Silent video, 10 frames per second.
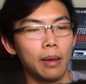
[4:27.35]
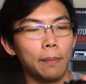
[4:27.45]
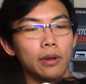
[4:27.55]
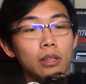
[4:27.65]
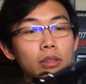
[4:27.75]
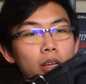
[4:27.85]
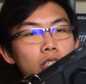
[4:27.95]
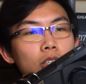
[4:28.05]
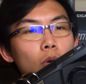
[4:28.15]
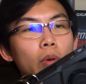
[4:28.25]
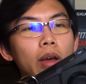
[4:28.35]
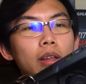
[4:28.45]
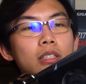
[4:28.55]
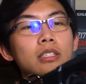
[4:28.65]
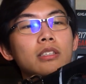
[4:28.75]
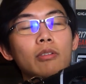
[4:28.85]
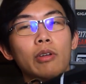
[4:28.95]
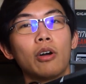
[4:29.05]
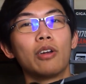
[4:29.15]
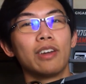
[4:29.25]
But it does so at a
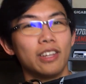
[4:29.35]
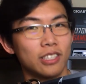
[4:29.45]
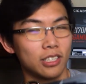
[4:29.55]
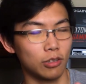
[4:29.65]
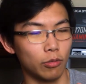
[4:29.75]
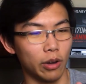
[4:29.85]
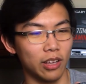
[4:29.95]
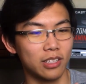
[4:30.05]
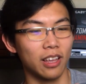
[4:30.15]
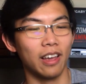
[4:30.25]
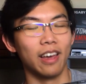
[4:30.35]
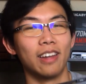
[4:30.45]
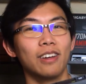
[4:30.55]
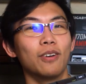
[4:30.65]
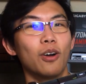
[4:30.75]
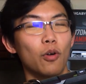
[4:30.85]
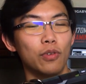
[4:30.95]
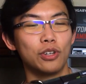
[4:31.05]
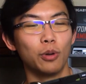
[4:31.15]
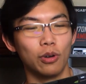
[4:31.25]
searing hot ninety-six degrees and uh,
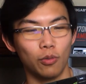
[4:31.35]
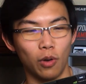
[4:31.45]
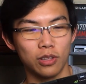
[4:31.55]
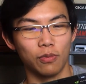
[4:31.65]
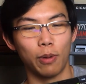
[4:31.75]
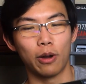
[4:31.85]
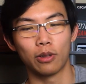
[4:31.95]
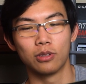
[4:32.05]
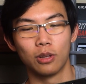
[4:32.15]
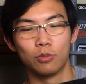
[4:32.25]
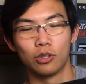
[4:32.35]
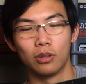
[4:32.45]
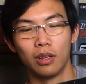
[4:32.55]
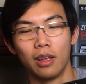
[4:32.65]
over two hundred watts of power consumption,